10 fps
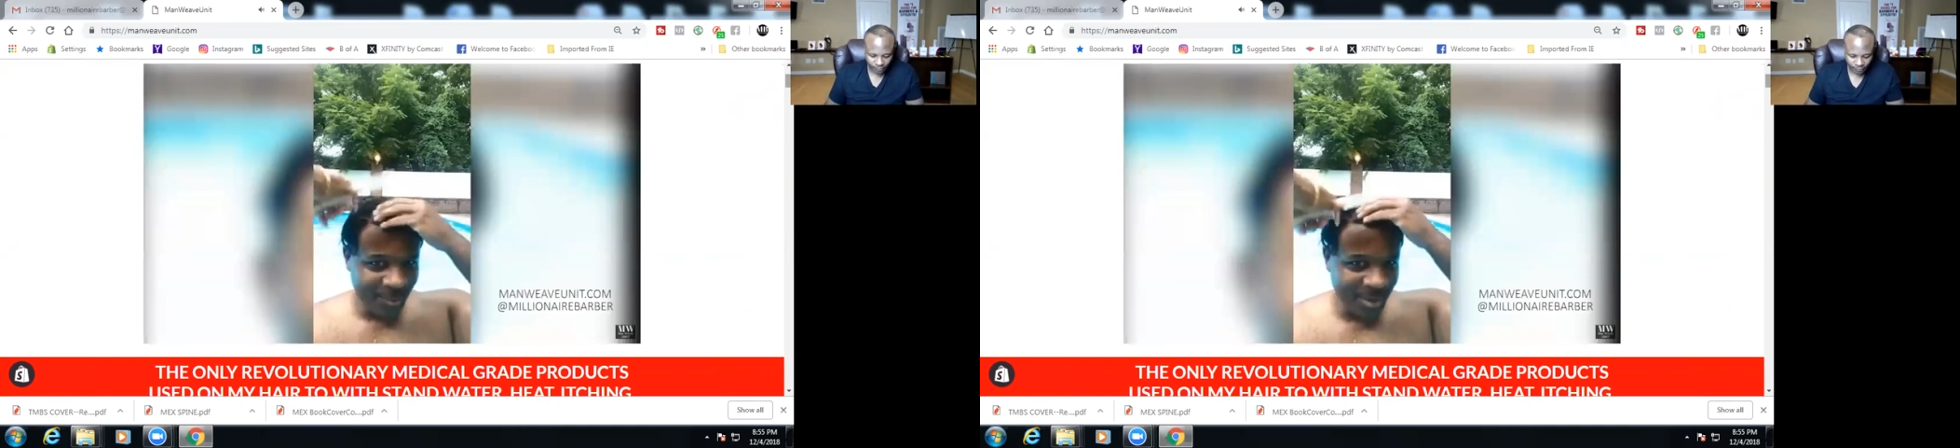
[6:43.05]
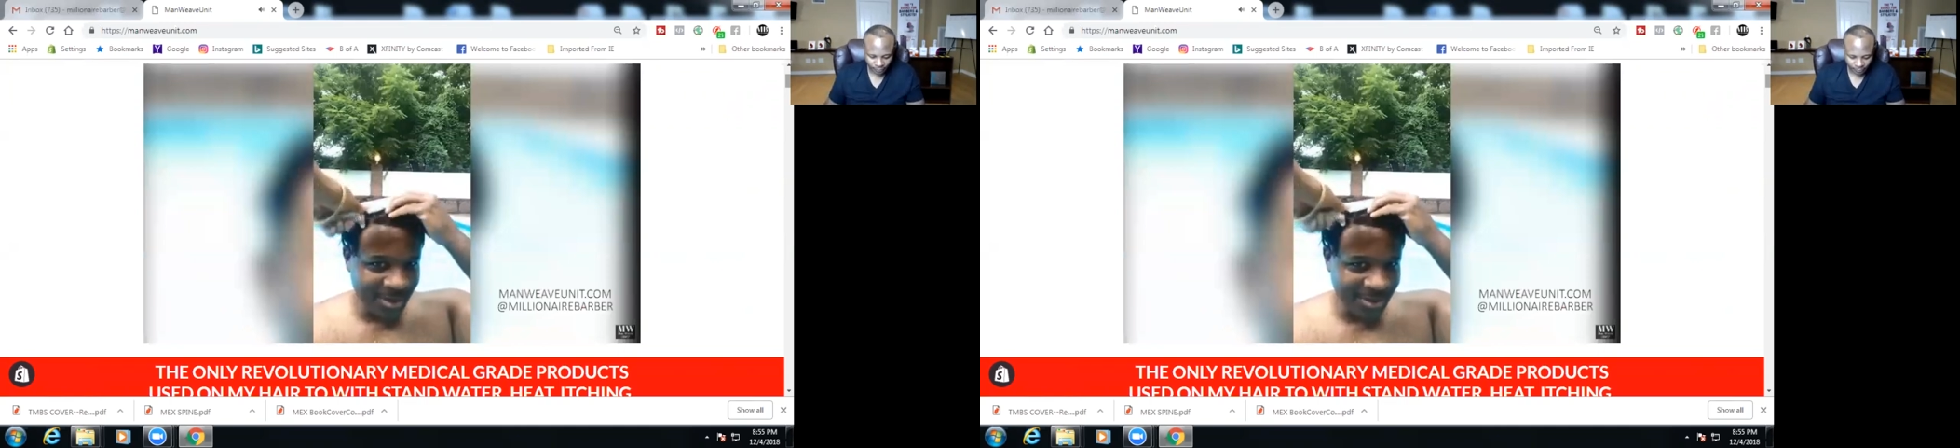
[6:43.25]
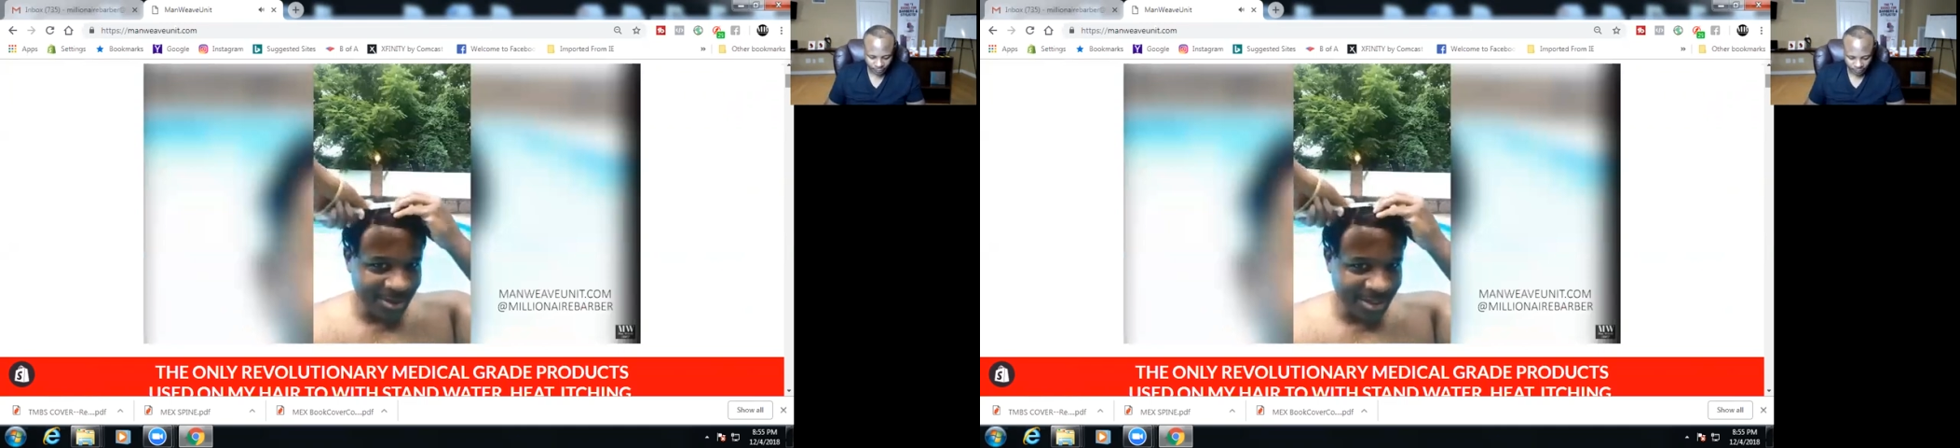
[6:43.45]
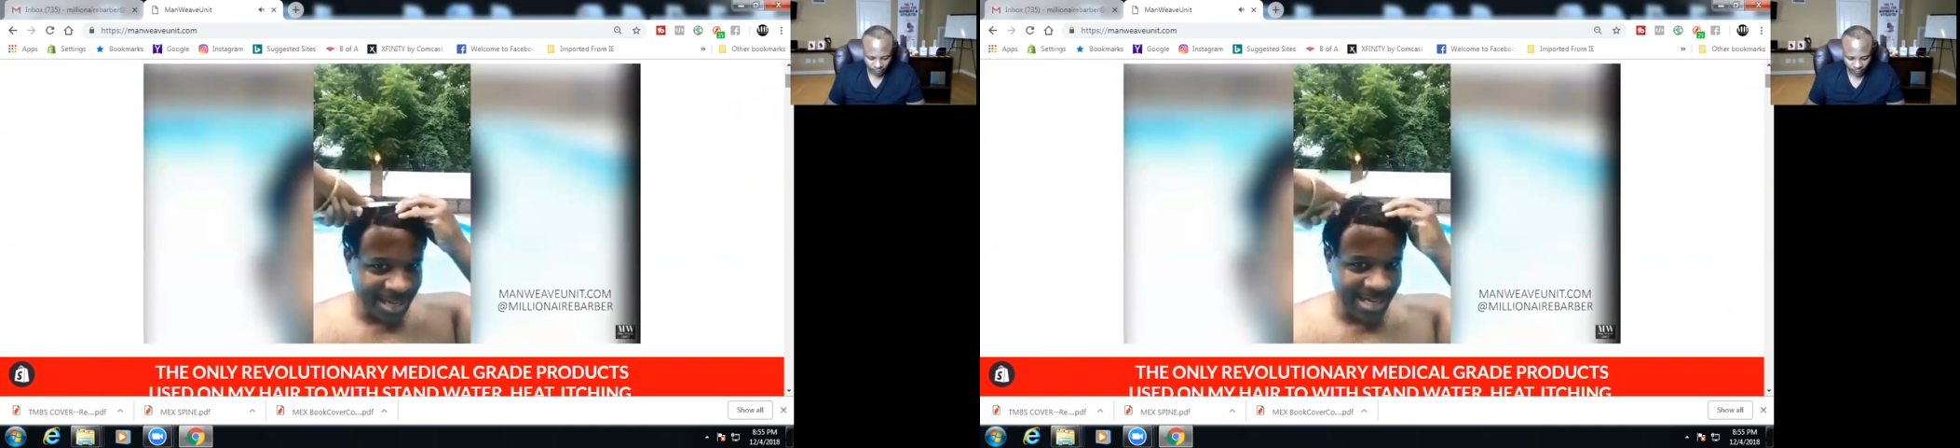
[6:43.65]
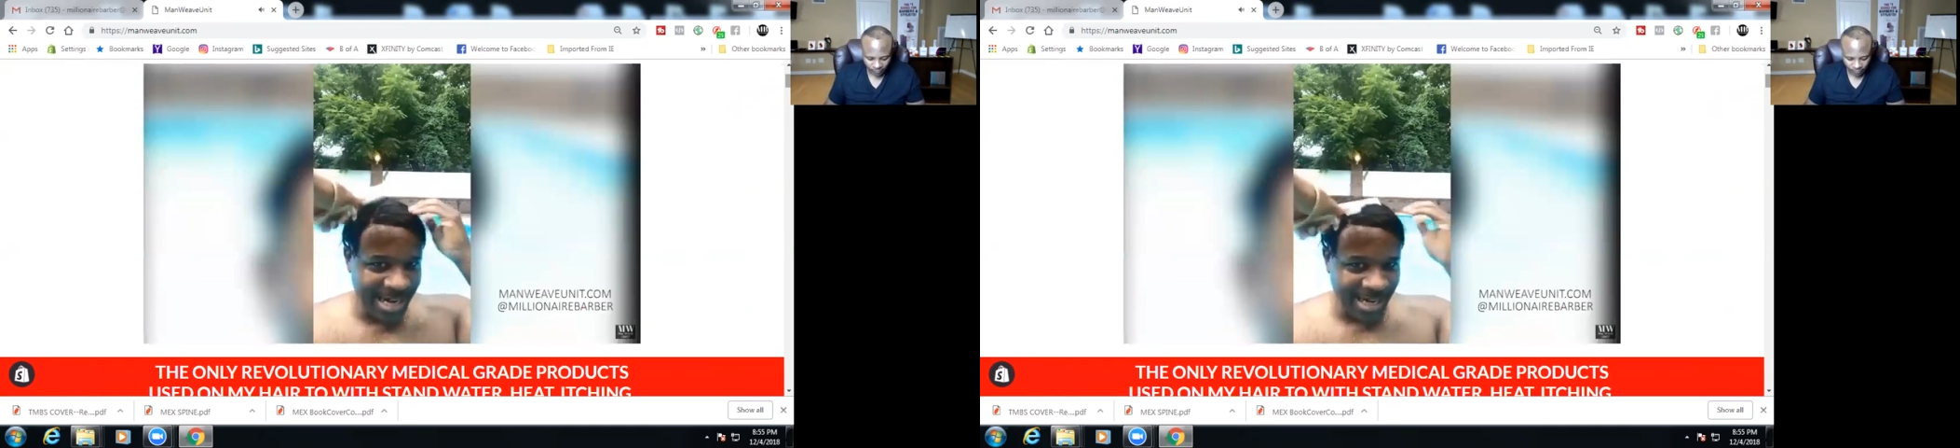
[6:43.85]
I mean,
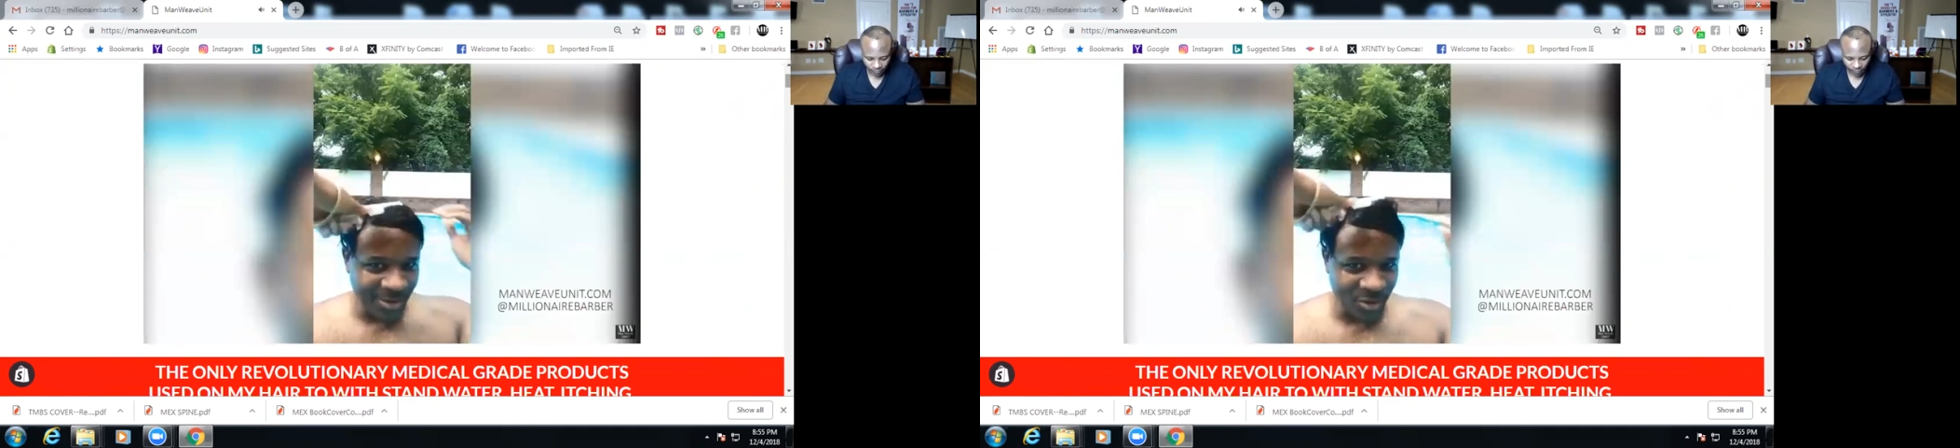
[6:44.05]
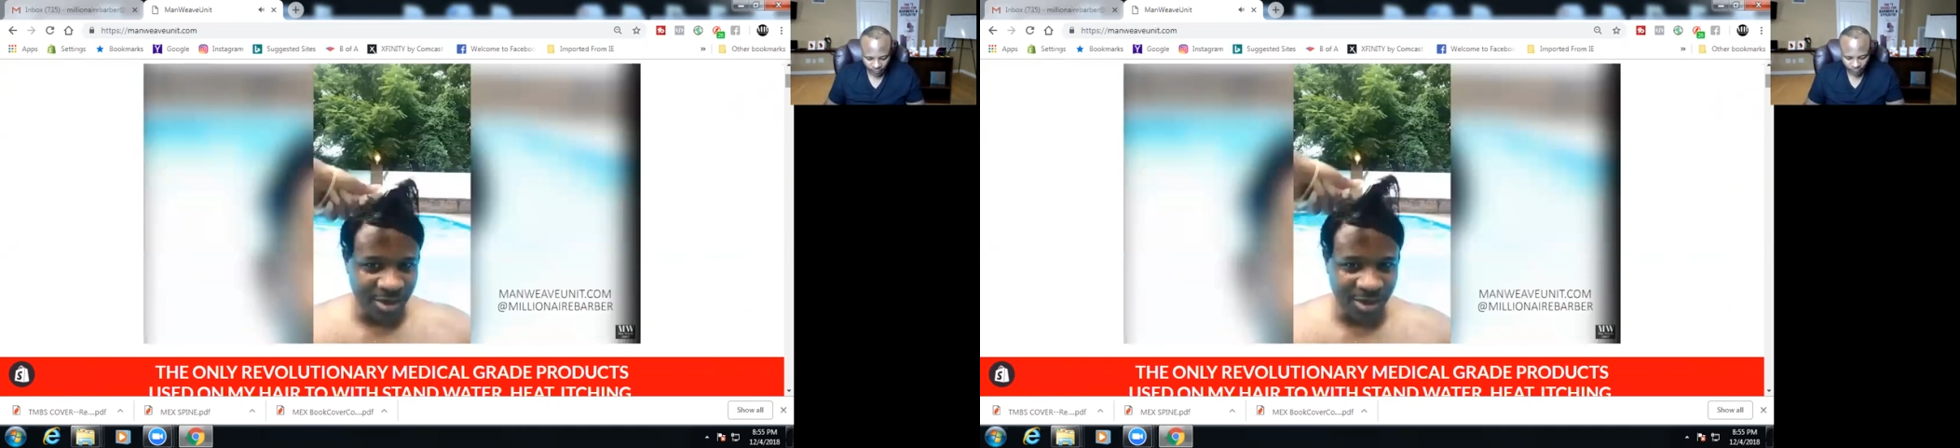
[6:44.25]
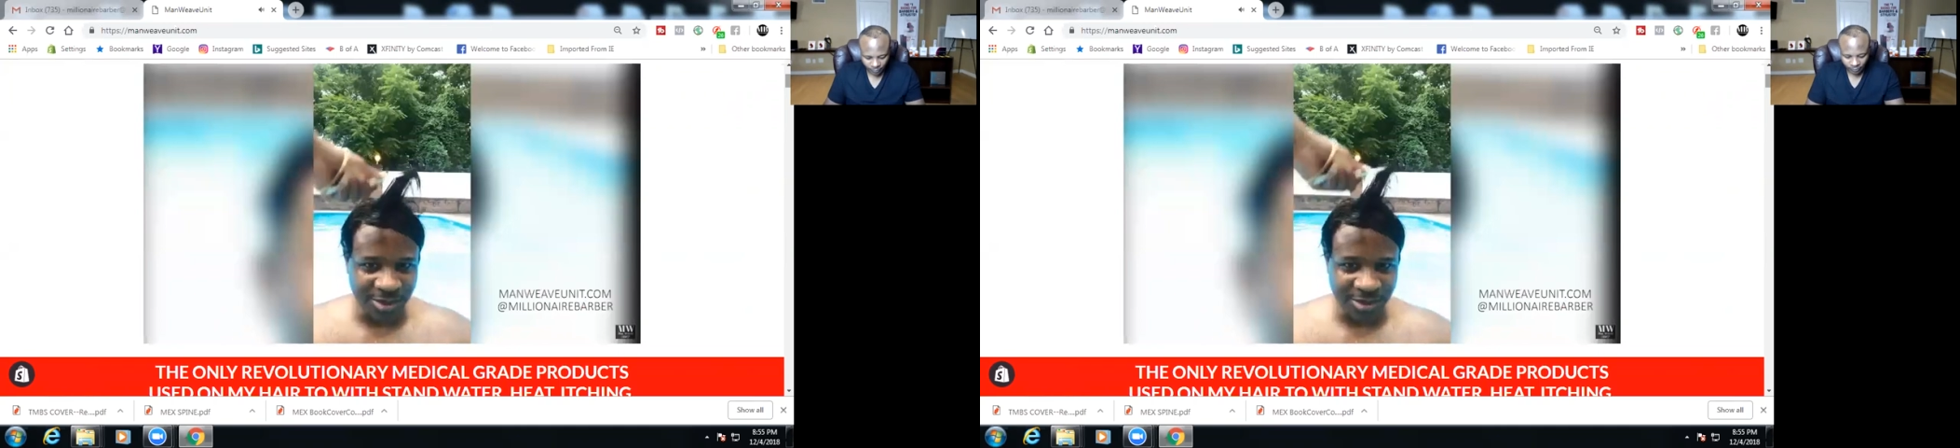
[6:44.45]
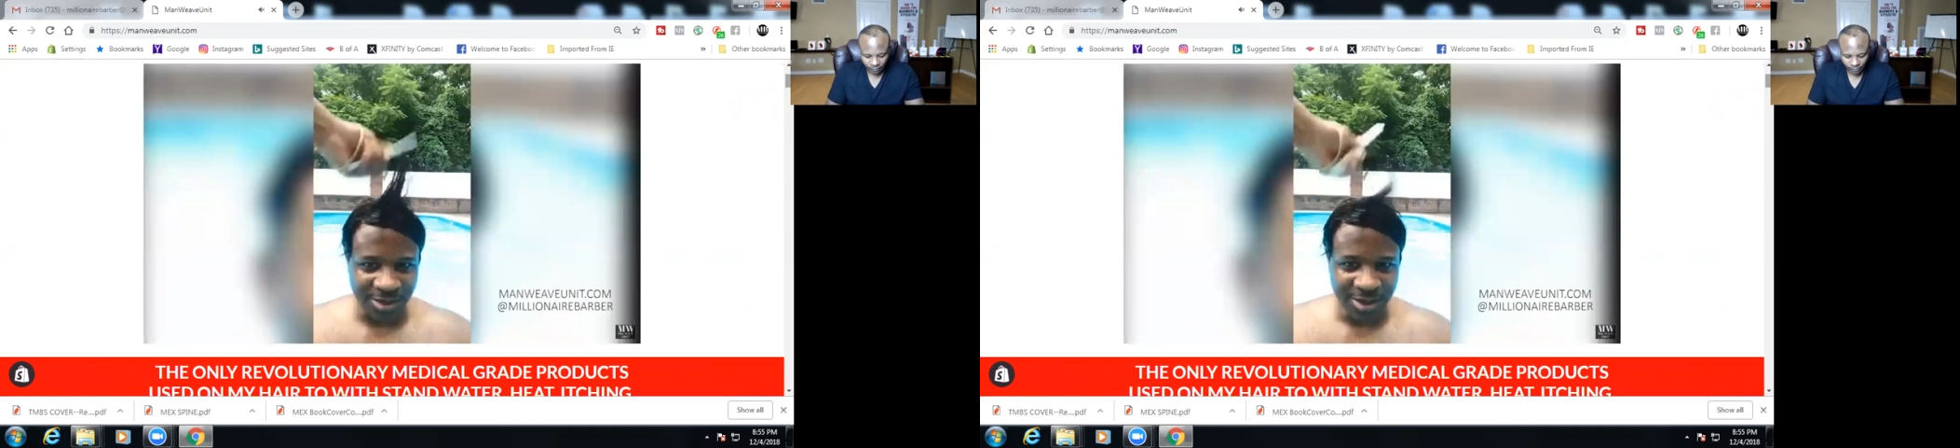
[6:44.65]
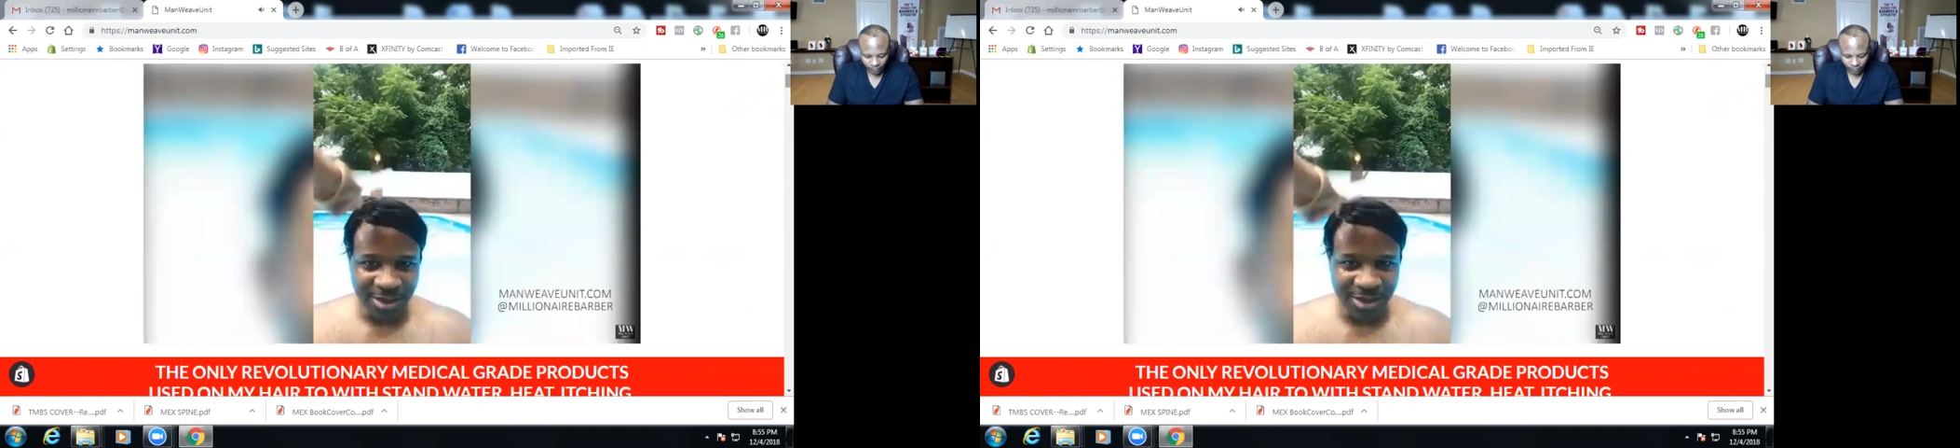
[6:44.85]
look how natural it looks.